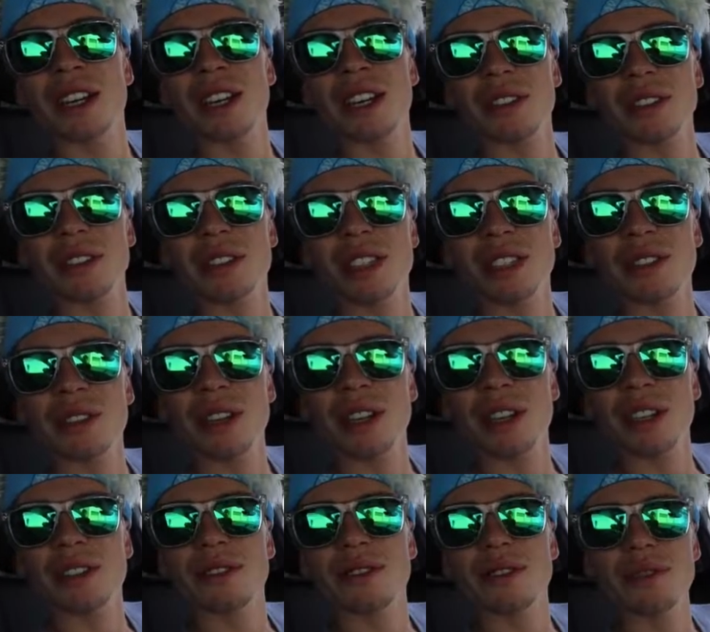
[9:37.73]
And I'll see you
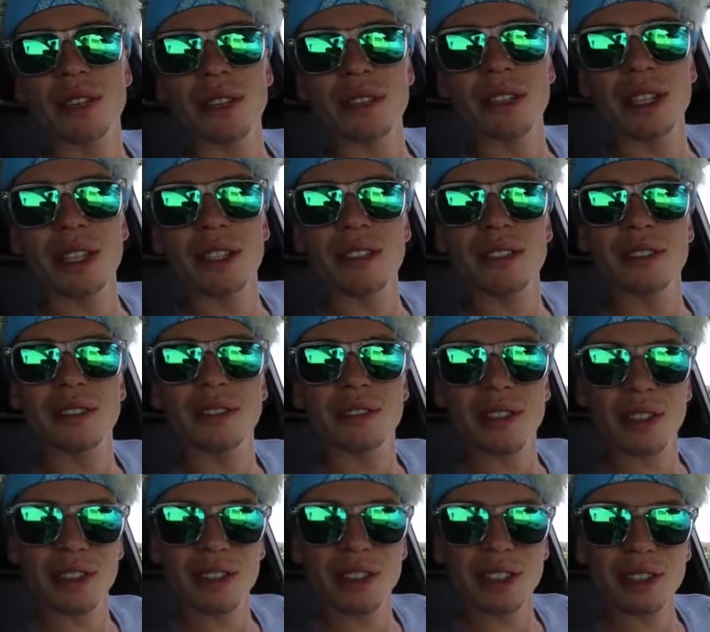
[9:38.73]
guys very,
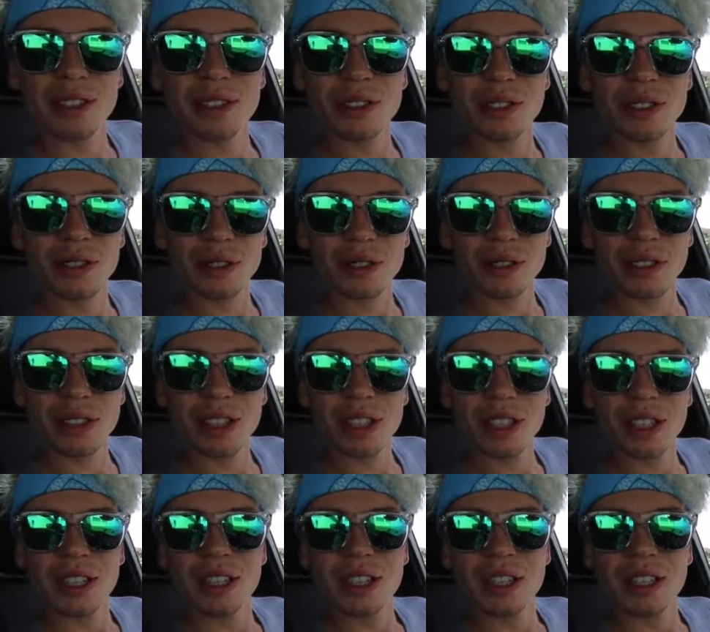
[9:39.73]
very soon.